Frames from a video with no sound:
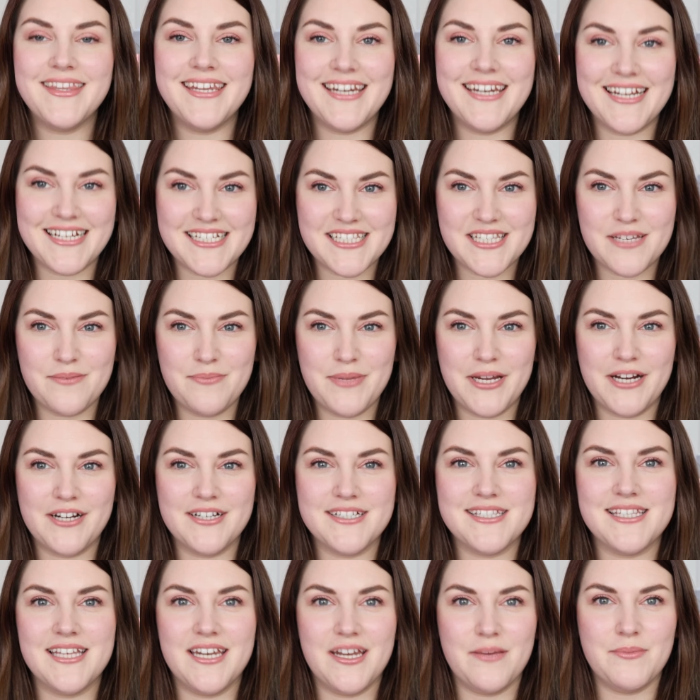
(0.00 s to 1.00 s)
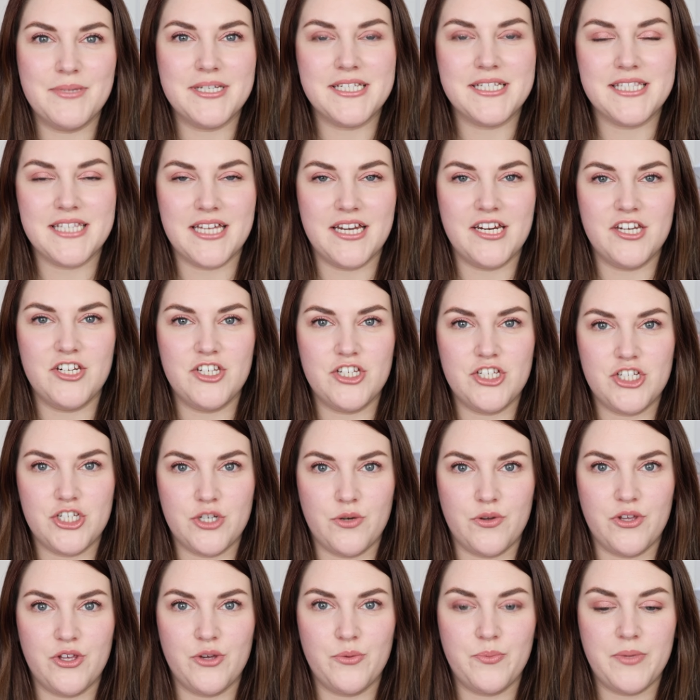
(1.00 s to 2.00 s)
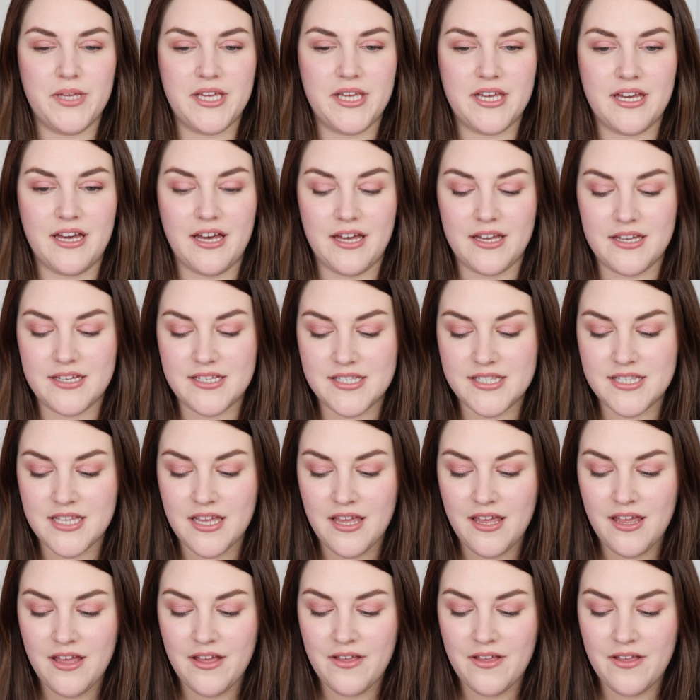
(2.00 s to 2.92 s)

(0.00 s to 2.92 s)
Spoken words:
The next comparison I'm excited to show you because